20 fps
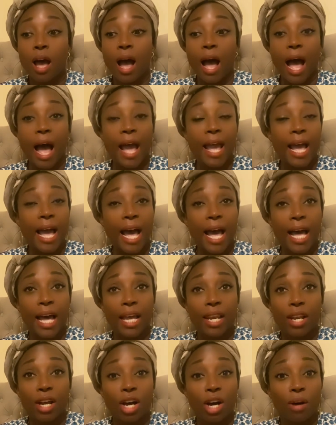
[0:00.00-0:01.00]
i
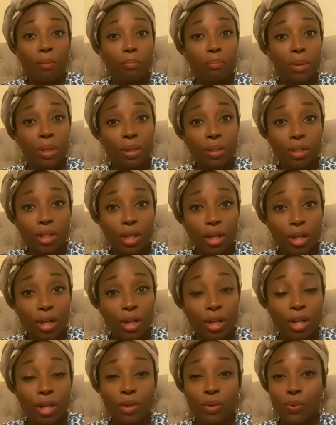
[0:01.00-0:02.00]
had a
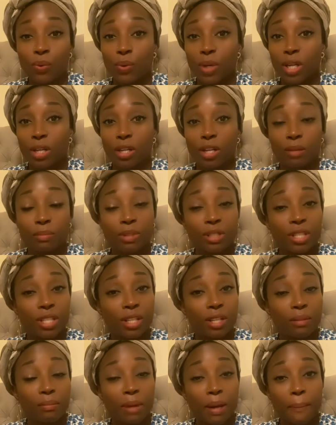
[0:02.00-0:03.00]
builder who ended up
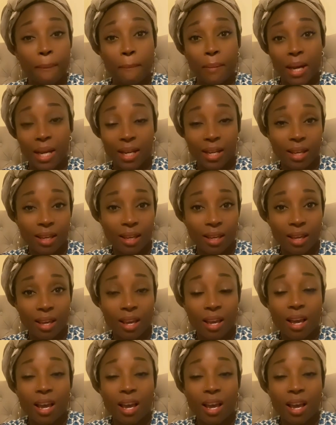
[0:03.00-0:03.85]
stealing my money